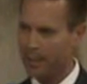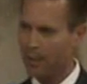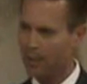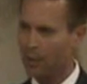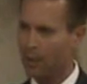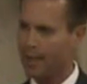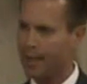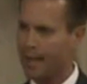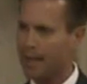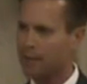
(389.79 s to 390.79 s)
and Illinois
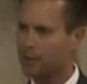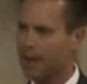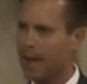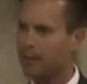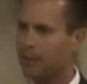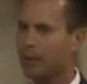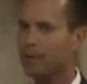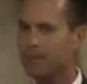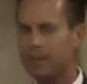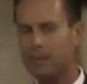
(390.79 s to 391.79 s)
cannot survive their
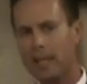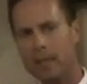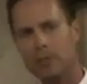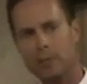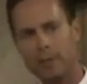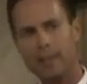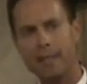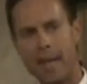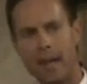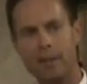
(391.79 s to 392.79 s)
$15
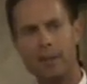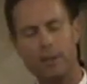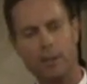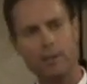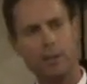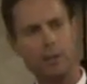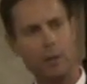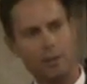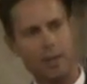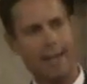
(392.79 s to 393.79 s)
trillion
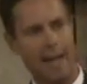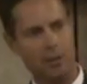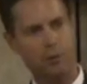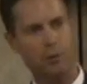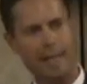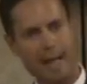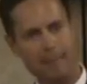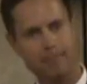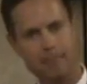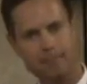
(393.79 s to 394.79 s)
crushing national
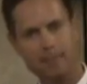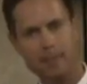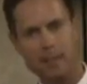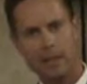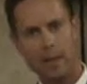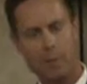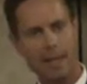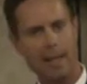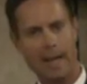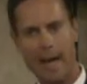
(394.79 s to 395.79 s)
debt, and we
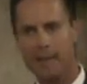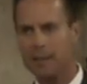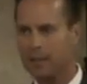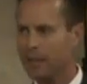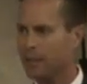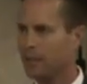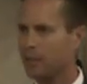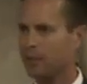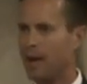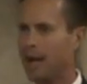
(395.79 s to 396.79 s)
cannot continue to
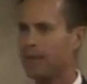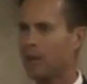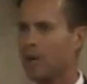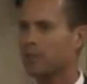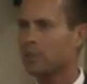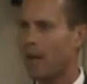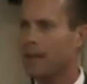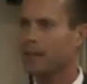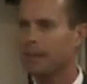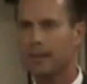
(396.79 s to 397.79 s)
survive their
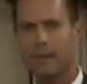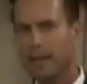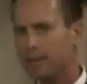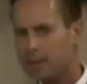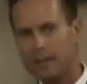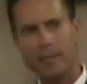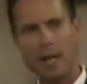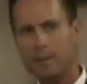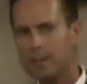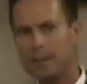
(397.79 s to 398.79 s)
onslaught. That's just
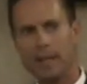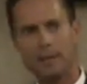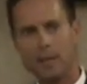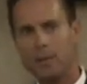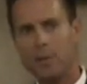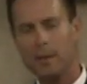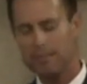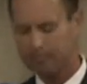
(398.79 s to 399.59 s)
common sense, everyone.